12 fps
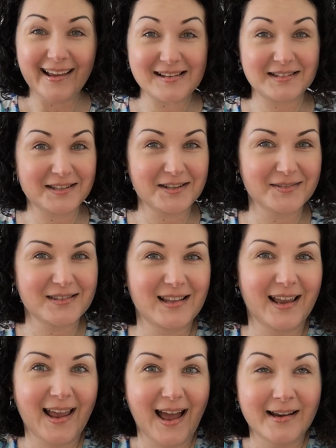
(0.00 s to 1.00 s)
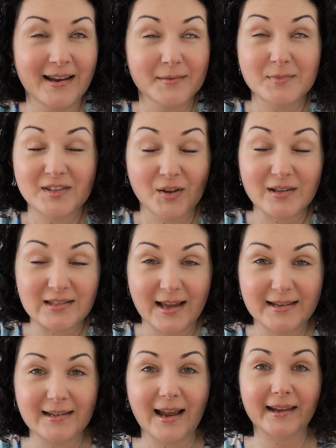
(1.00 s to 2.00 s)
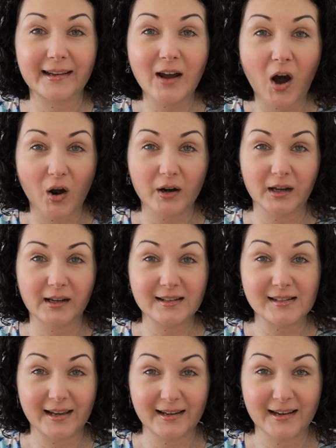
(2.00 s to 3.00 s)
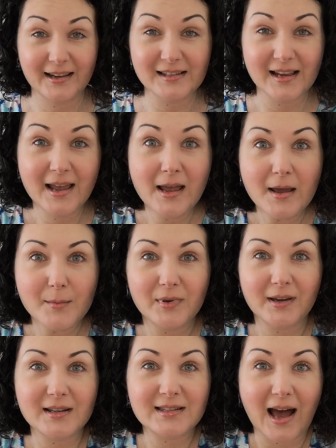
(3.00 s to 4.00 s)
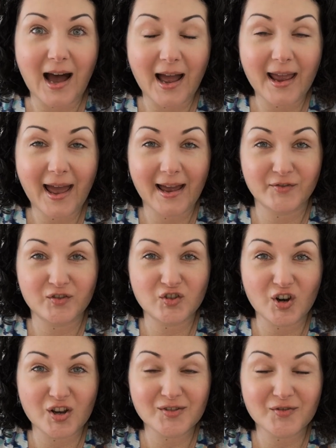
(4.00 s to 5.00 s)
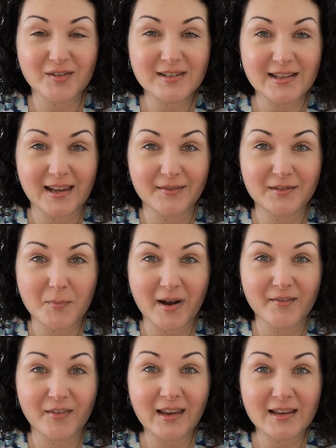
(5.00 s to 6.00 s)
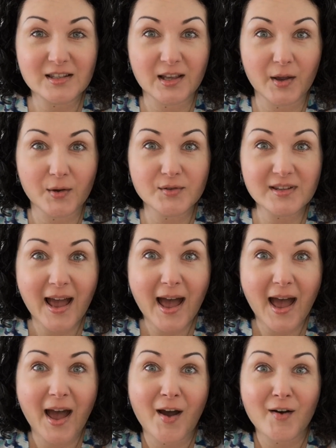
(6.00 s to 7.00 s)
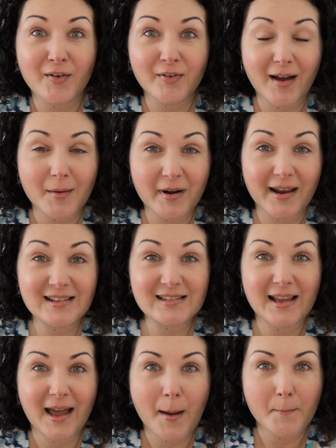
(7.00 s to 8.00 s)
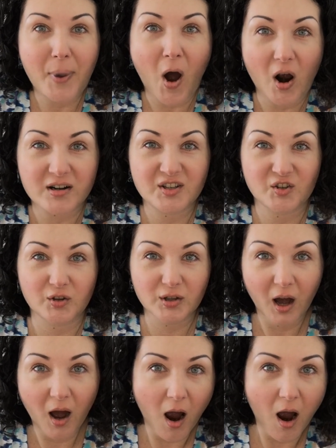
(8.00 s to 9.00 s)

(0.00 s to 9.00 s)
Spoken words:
is a Tuesday and I'm so excited I can hardly contain it because I have just received my Vikisews fabrics parcel.